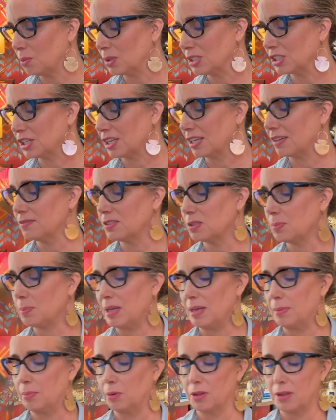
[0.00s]
which gives
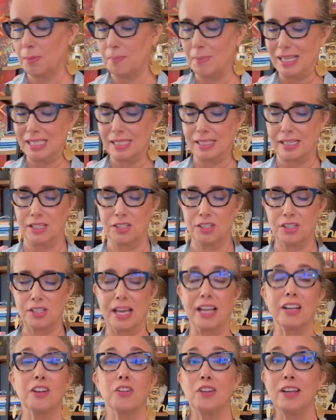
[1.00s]
people the message
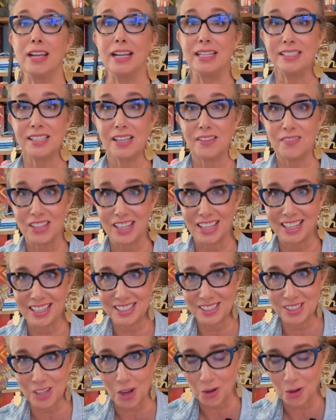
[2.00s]
that creativity is